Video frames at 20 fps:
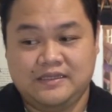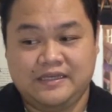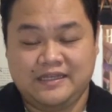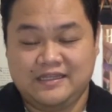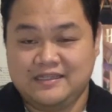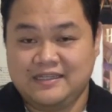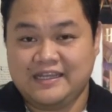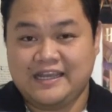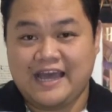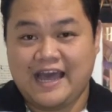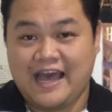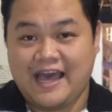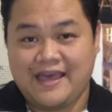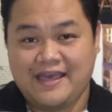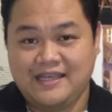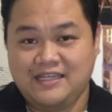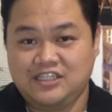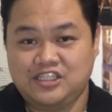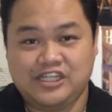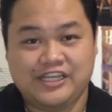kill the
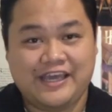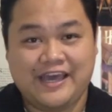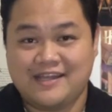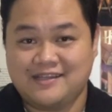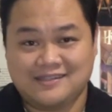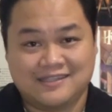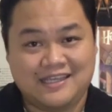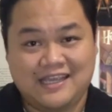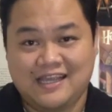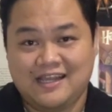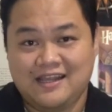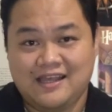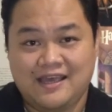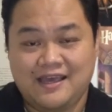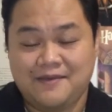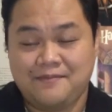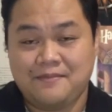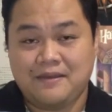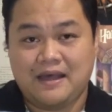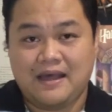guy. She can't kill
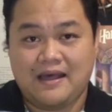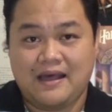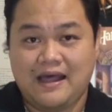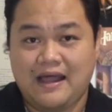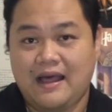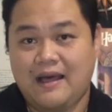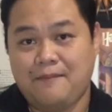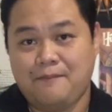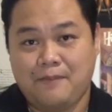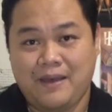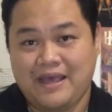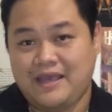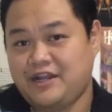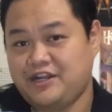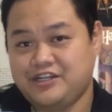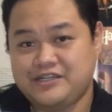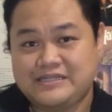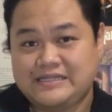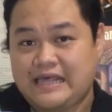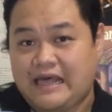him by
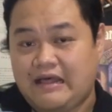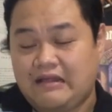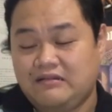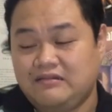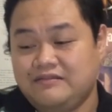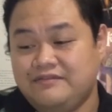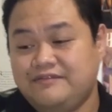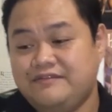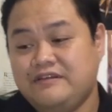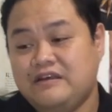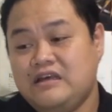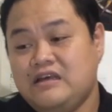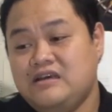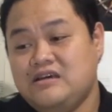herself.